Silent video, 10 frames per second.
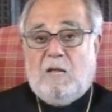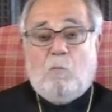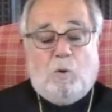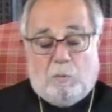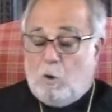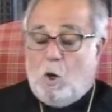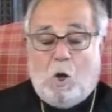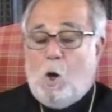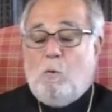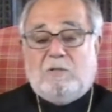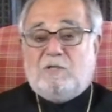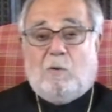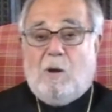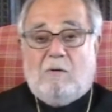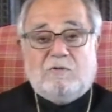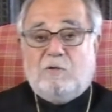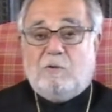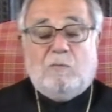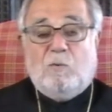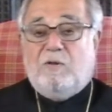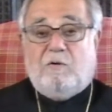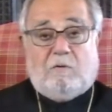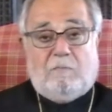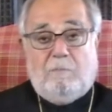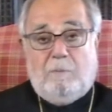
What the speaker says: And we were always around her and with her.